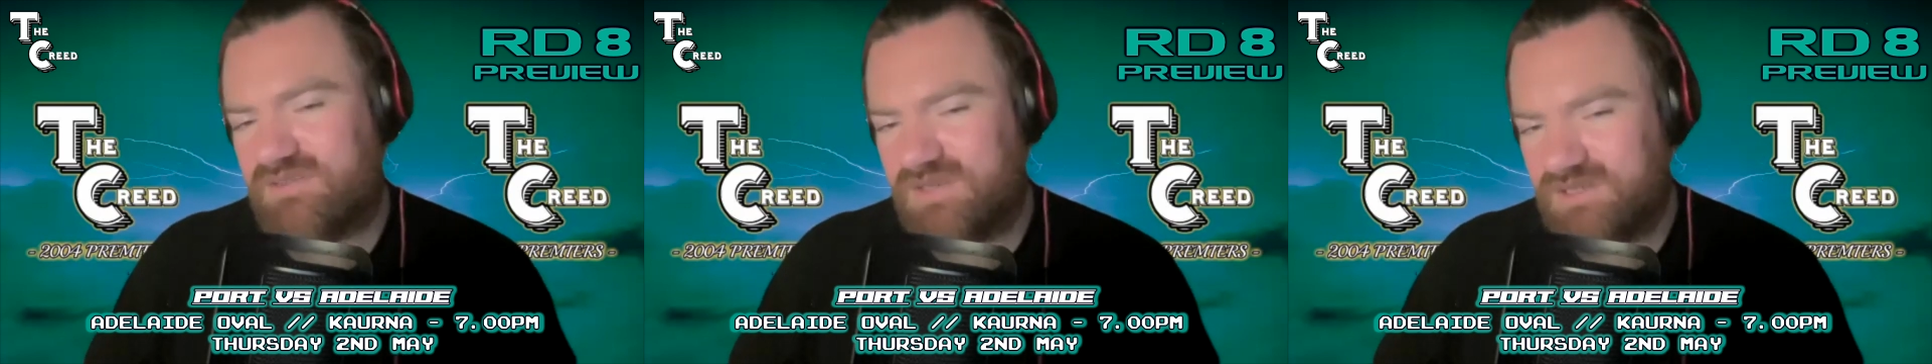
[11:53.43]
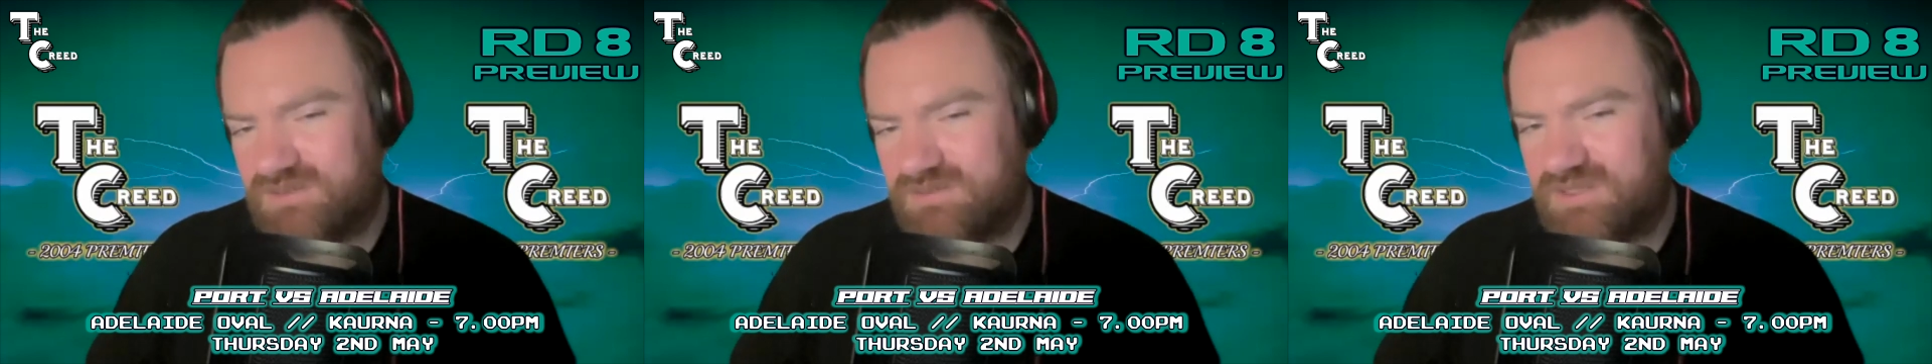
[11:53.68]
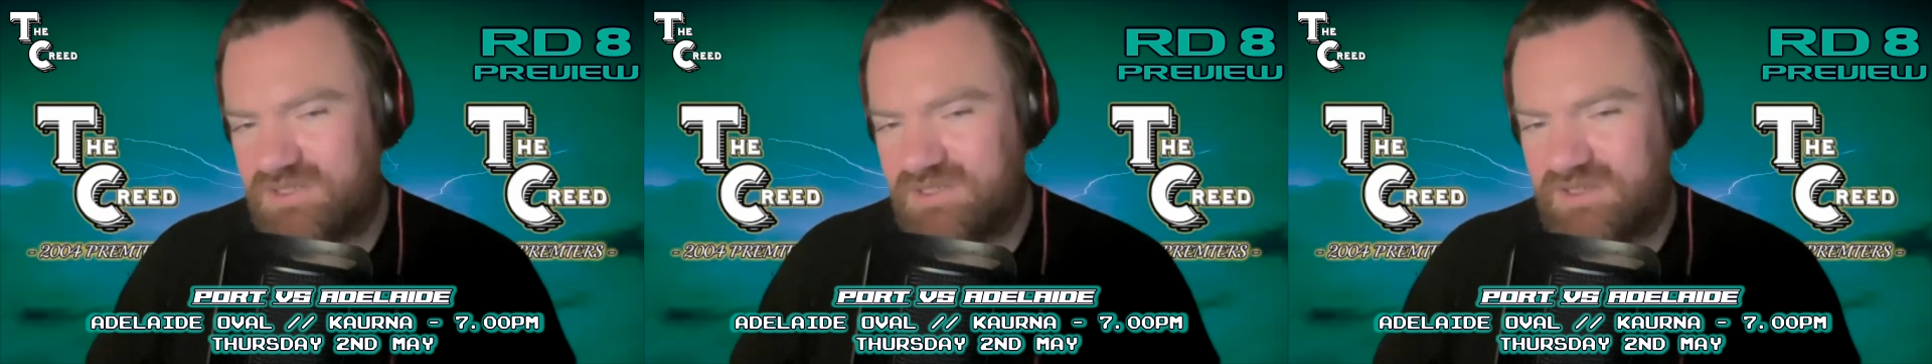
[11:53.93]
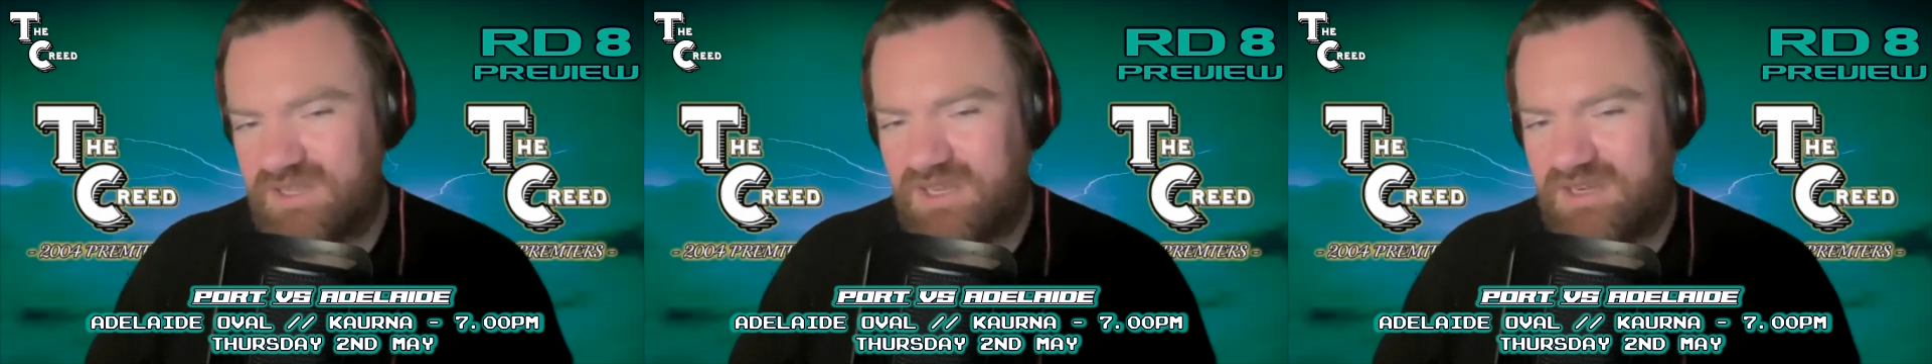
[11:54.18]
of history
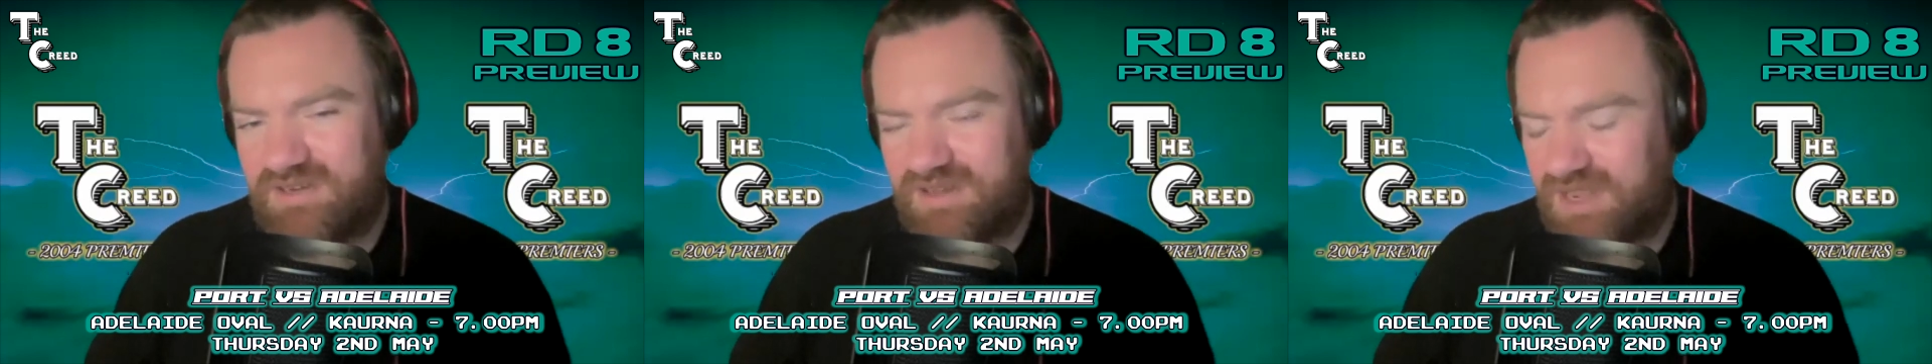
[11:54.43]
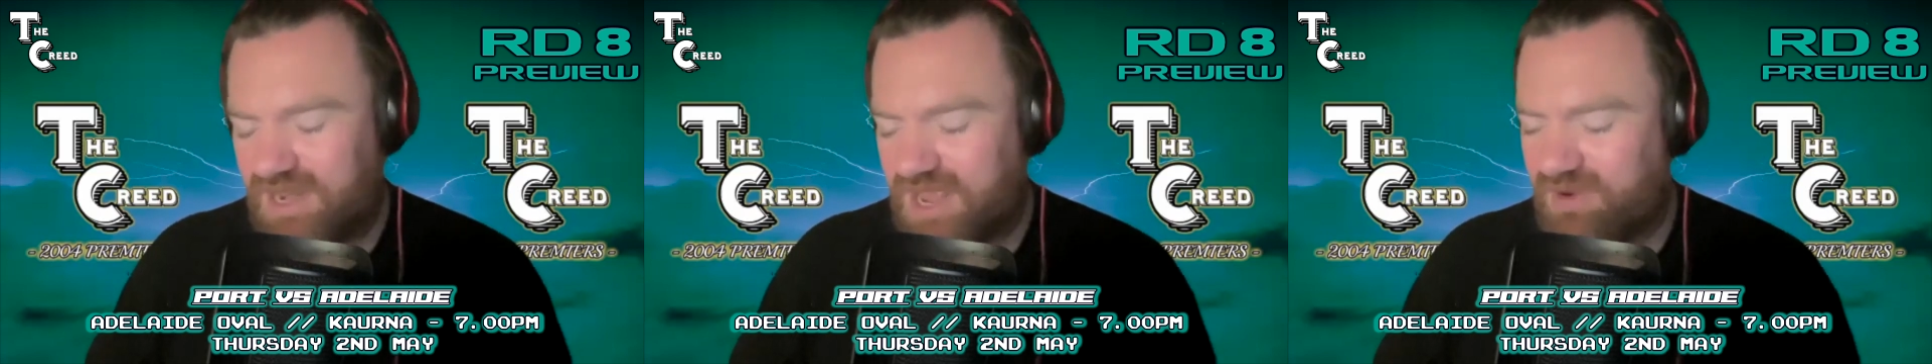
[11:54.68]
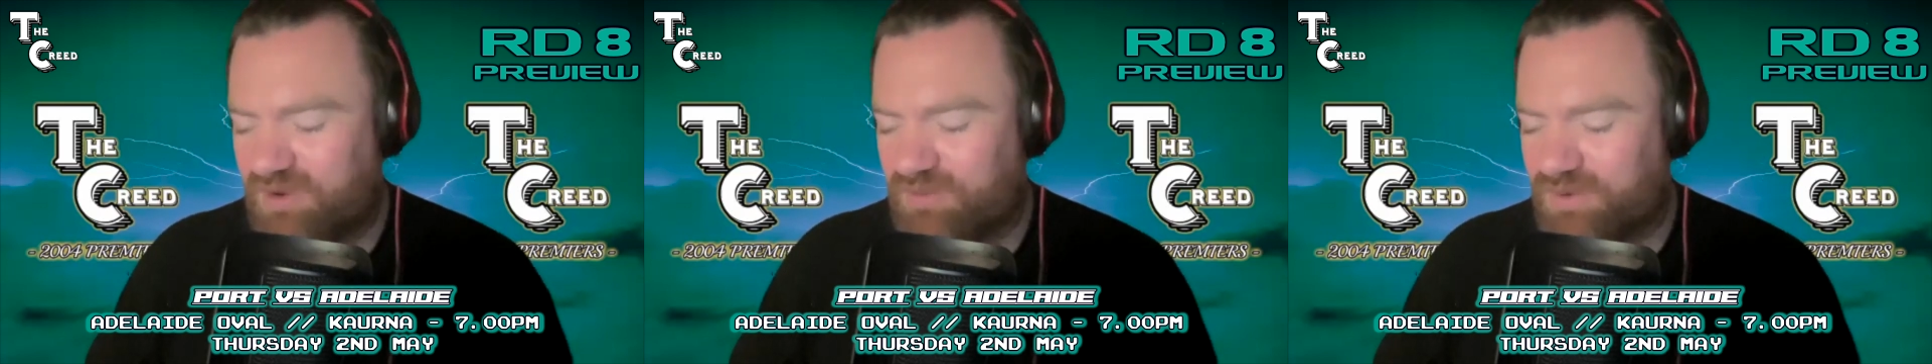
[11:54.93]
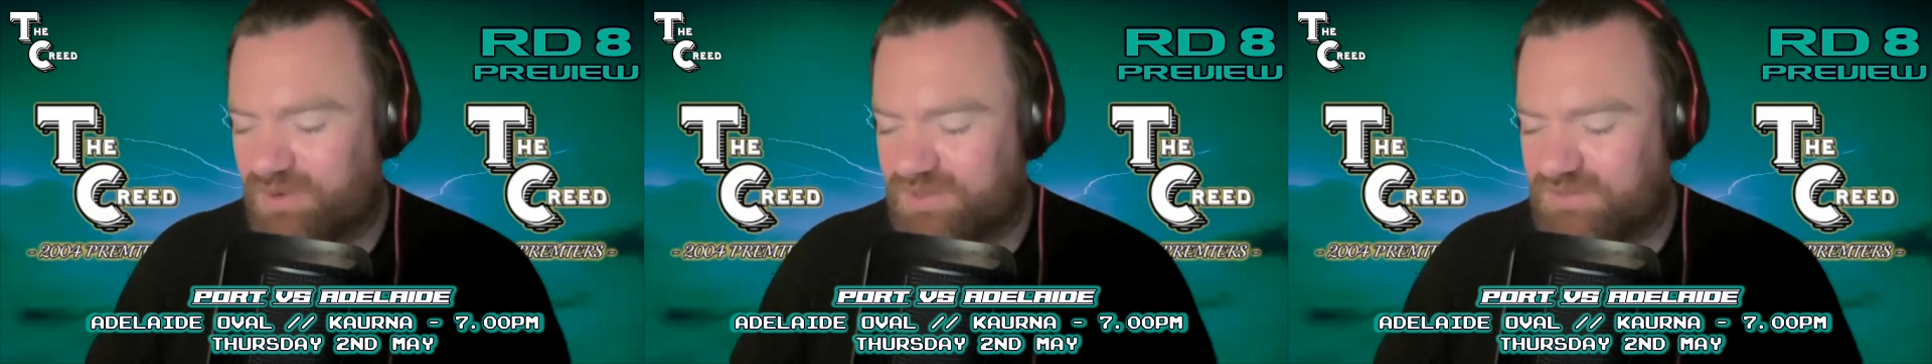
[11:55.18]
and how it
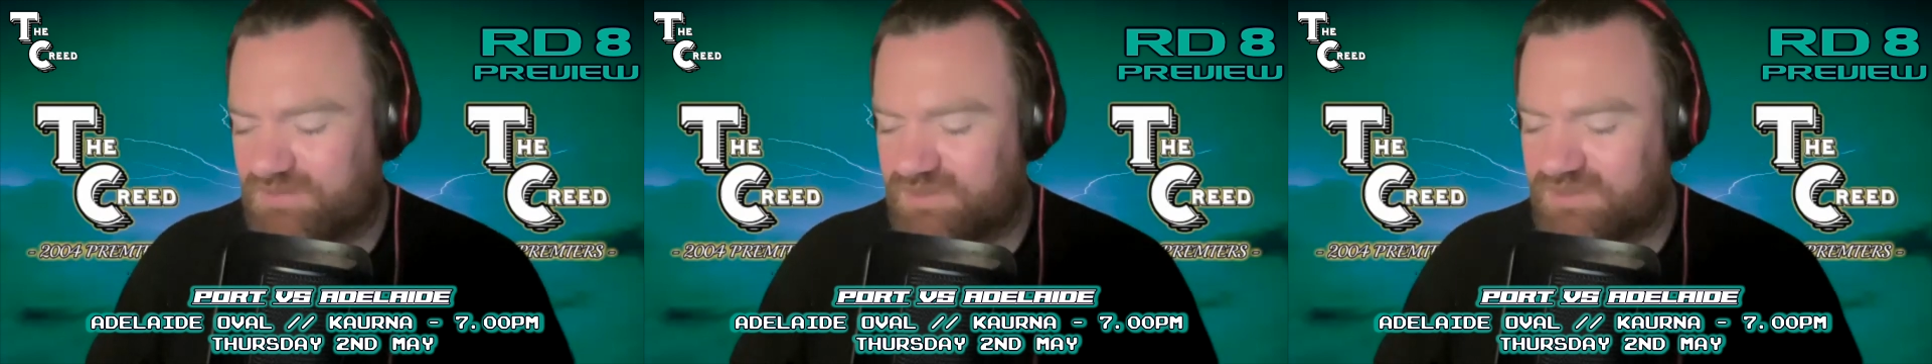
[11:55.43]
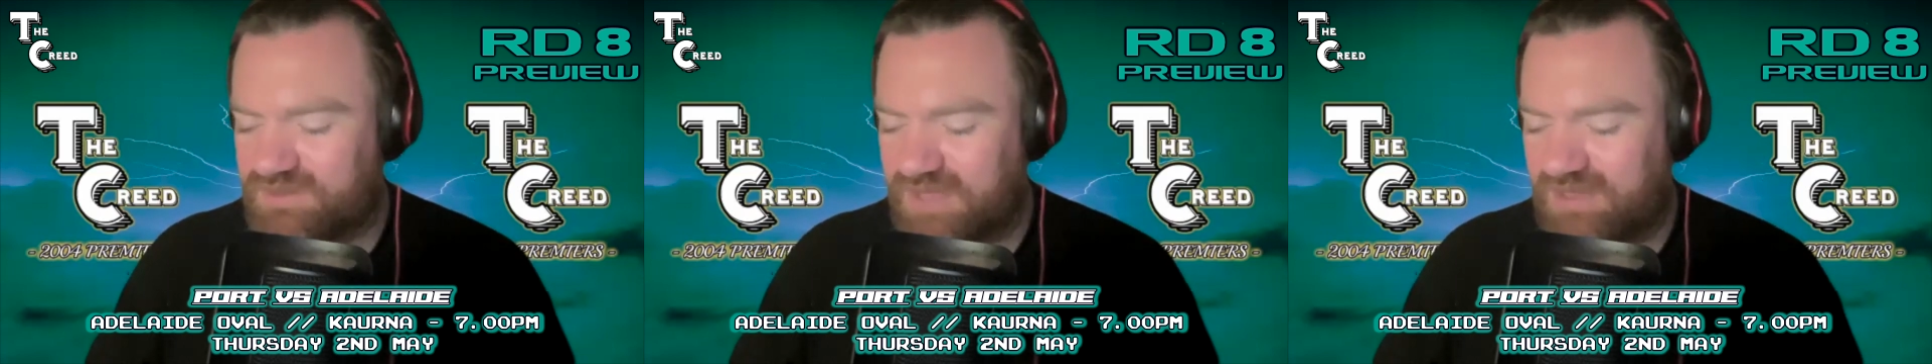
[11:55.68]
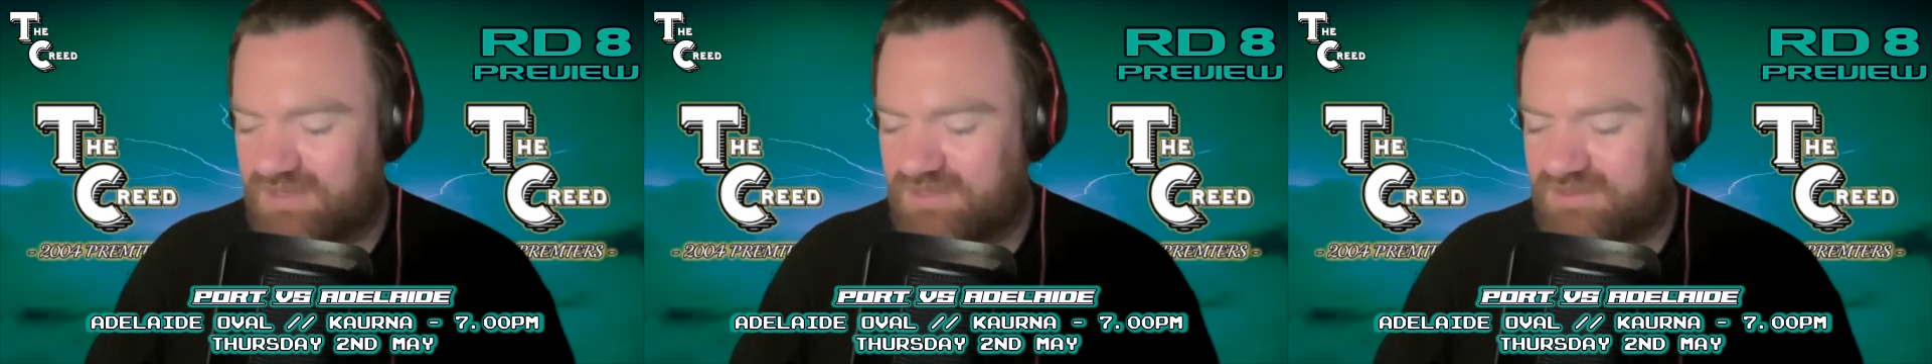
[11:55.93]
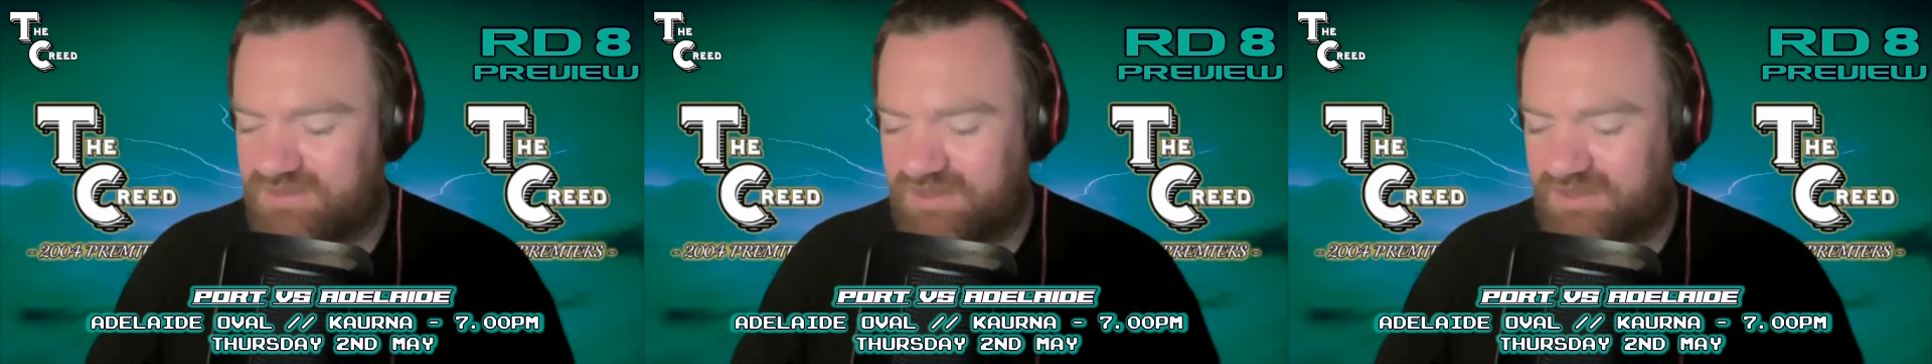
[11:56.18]
works for others.